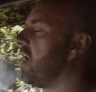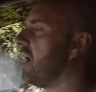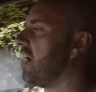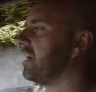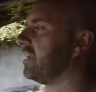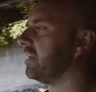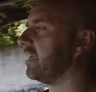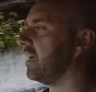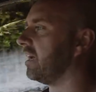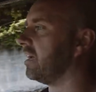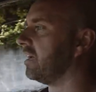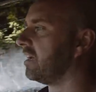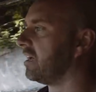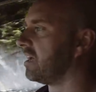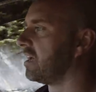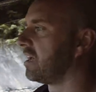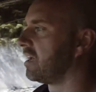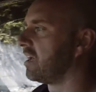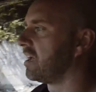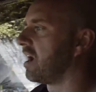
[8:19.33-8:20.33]
Hyder,
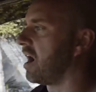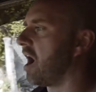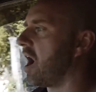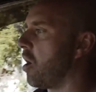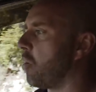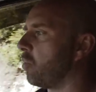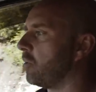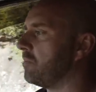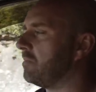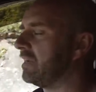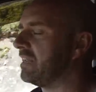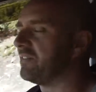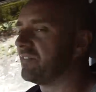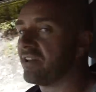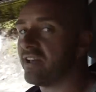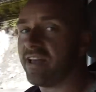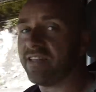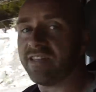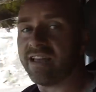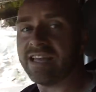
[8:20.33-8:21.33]
we believe
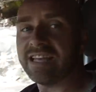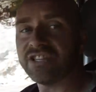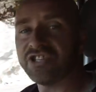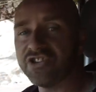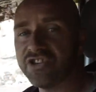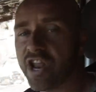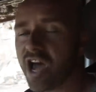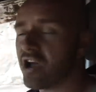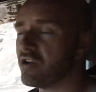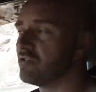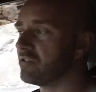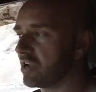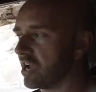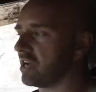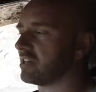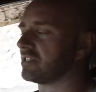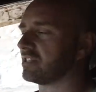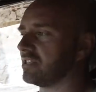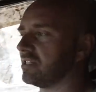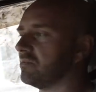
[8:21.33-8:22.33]
that there is no
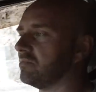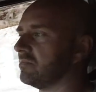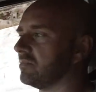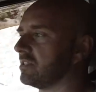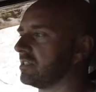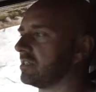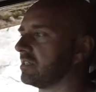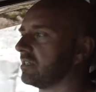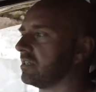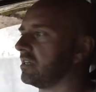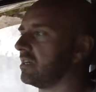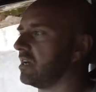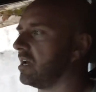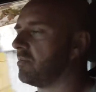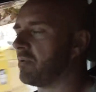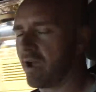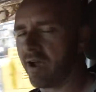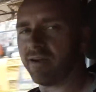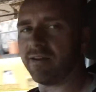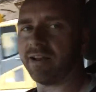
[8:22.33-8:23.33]
customs,
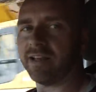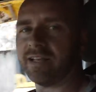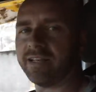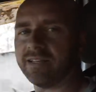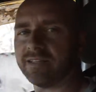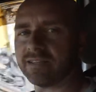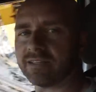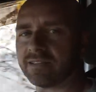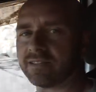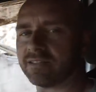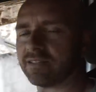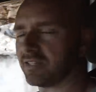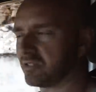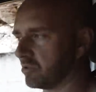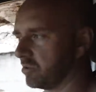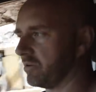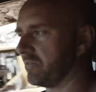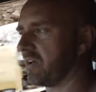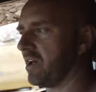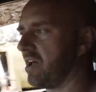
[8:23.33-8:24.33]
apparently. That's
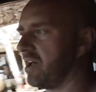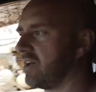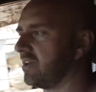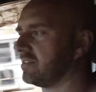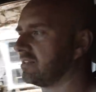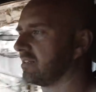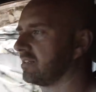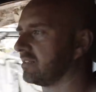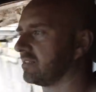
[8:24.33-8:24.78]
all we've heard.